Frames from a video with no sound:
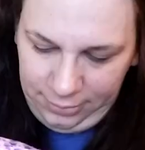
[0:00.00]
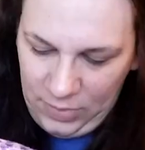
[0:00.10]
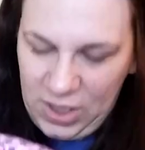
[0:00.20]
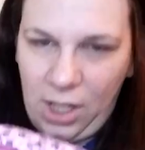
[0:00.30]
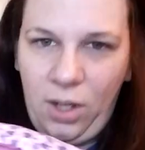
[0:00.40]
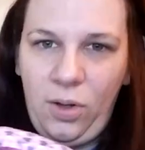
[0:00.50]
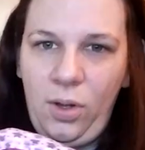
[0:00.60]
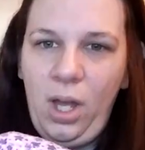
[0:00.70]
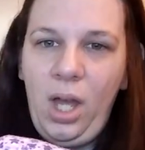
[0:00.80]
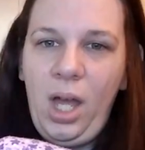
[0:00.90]

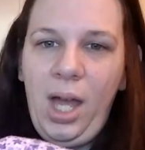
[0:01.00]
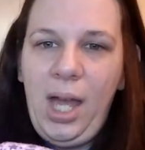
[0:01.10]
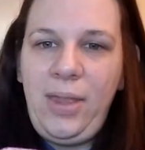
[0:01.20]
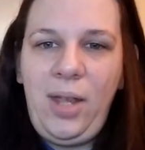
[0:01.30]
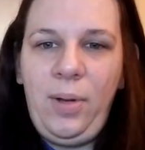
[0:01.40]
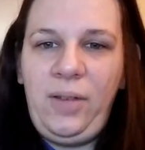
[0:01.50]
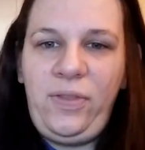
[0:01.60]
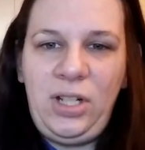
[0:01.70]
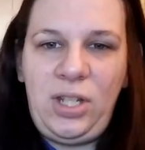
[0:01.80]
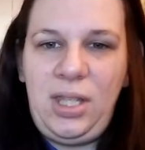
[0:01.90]
So I think when I
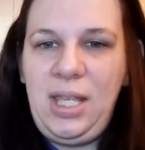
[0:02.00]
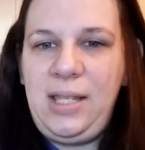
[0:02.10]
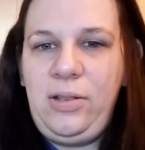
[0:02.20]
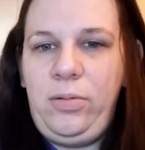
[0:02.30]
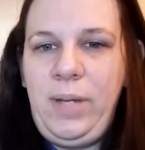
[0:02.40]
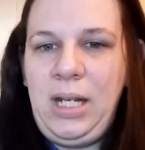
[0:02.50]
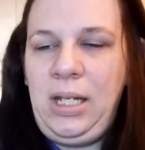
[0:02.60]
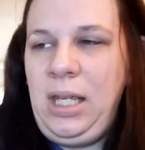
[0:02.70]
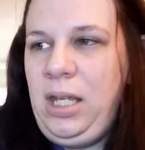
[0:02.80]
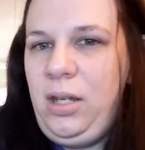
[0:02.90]
finish this little bit
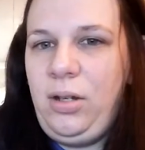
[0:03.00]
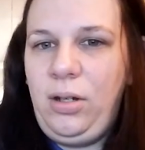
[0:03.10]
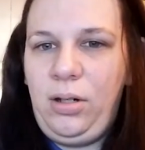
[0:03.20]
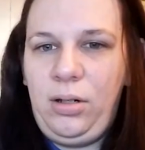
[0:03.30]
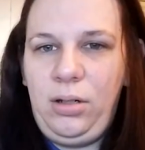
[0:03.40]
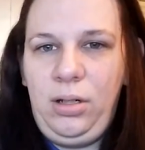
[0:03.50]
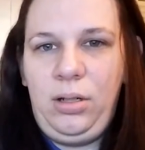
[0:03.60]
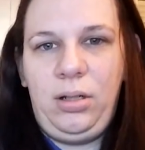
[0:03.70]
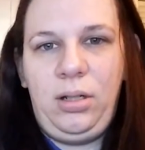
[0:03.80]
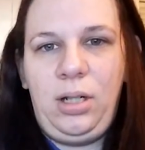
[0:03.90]
in here,
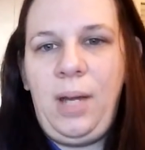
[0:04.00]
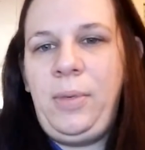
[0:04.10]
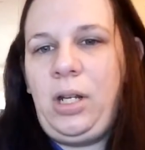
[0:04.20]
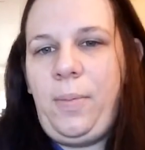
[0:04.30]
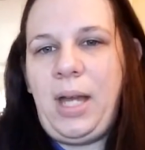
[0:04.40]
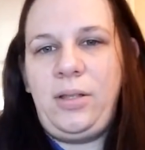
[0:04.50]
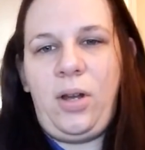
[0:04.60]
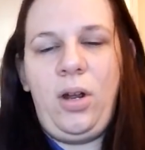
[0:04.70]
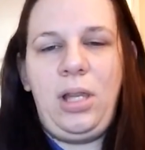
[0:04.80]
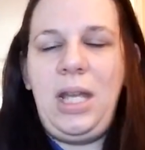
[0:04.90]
I'm going to go back to
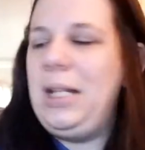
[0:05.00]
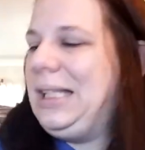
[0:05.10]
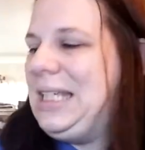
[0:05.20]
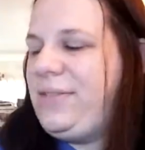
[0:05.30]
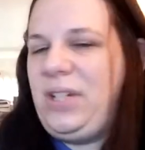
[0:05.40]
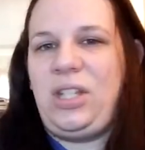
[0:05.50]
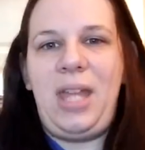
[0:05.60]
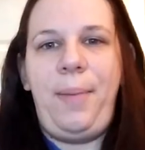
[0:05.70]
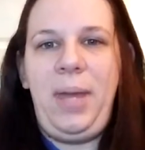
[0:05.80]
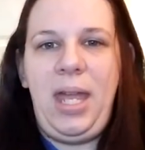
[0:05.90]
Harley and at least finish
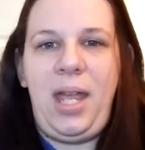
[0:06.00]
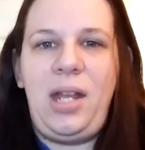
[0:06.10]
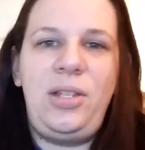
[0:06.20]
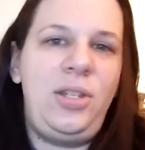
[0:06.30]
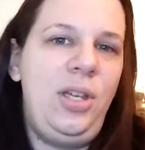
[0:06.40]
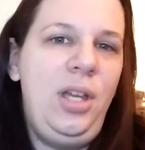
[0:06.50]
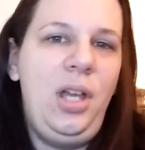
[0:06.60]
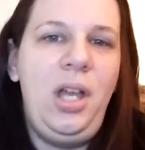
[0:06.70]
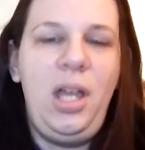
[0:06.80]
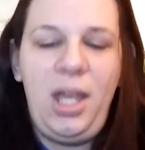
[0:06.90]
that page.
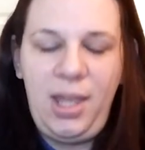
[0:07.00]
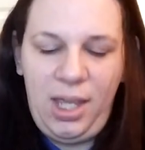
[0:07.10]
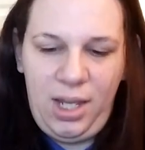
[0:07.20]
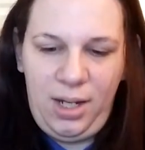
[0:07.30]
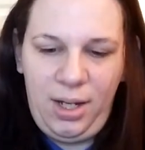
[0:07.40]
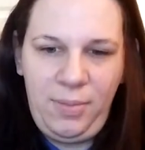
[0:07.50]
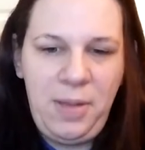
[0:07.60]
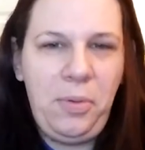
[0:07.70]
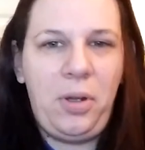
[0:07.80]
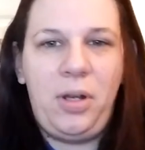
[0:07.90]
And then
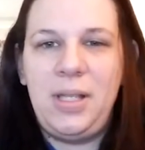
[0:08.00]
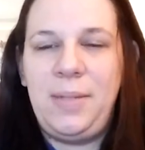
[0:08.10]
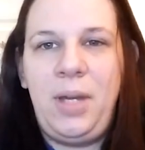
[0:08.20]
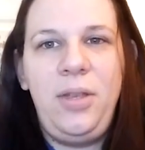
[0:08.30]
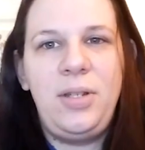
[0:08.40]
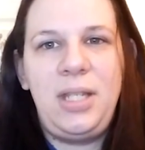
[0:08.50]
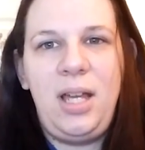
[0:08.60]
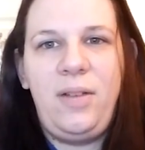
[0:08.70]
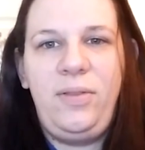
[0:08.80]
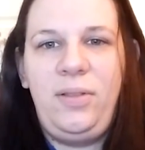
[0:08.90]
maybe work on some other
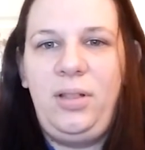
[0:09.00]
stuff.